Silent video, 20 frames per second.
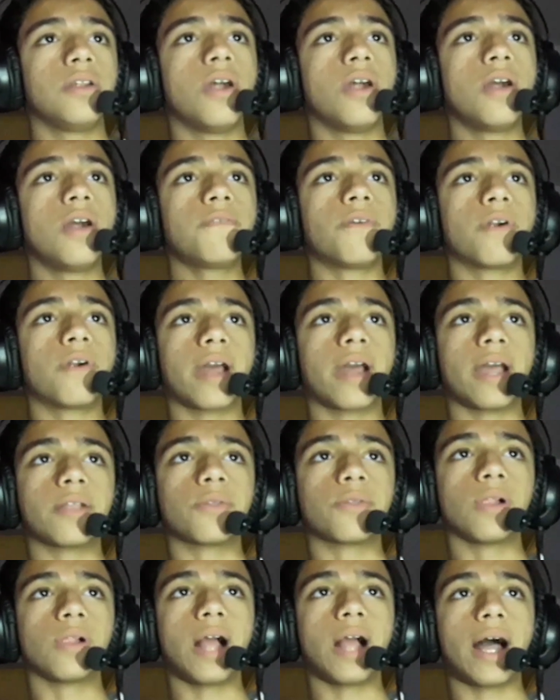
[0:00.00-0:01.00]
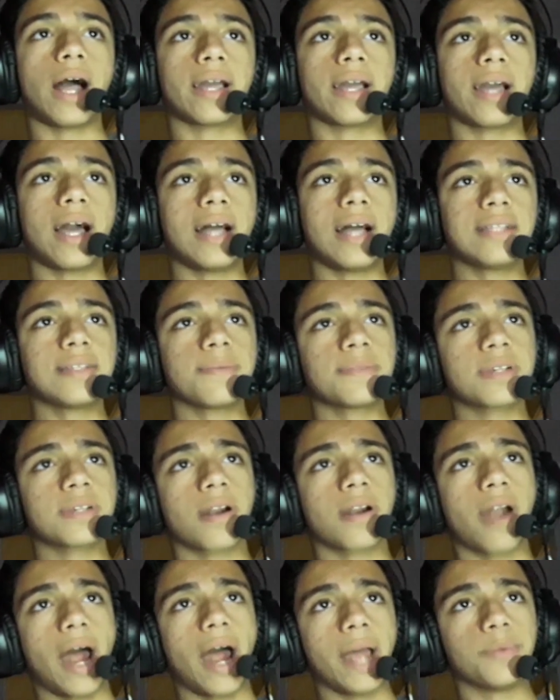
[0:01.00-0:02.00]
don't forget to like and
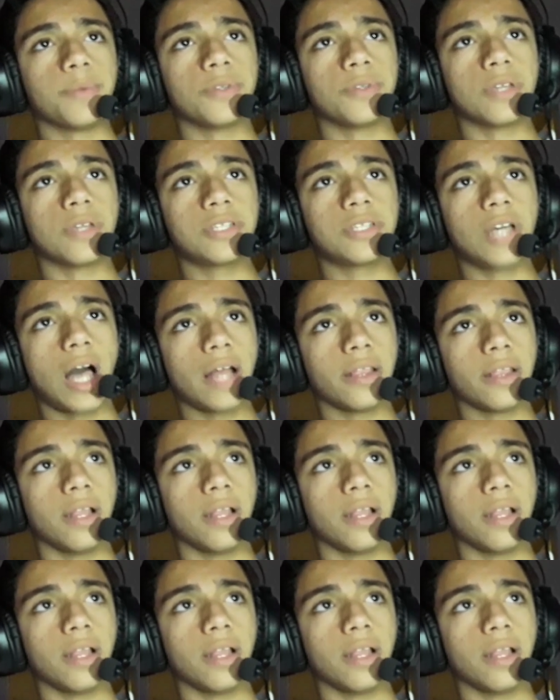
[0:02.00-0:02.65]
subscribe to the channel.